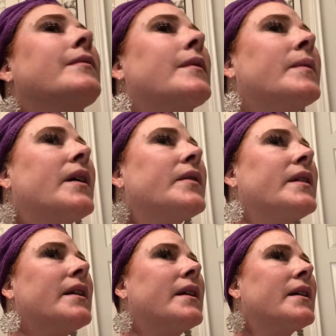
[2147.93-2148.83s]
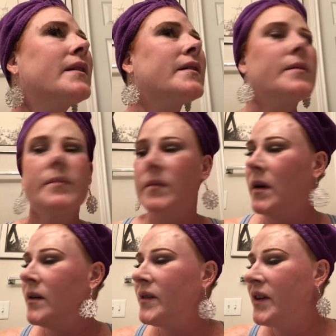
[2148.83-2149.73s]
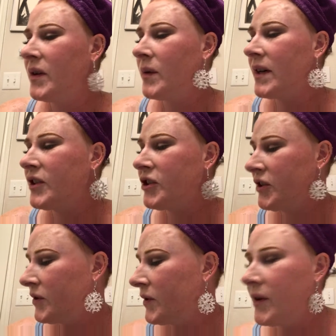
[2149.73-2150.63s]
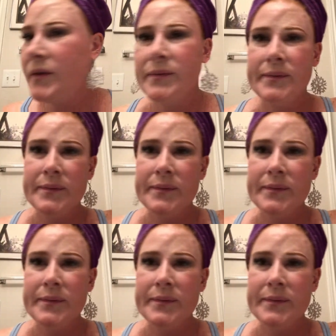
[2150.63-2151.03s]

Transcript: I'm not really needing to, oh, you know what I should do though?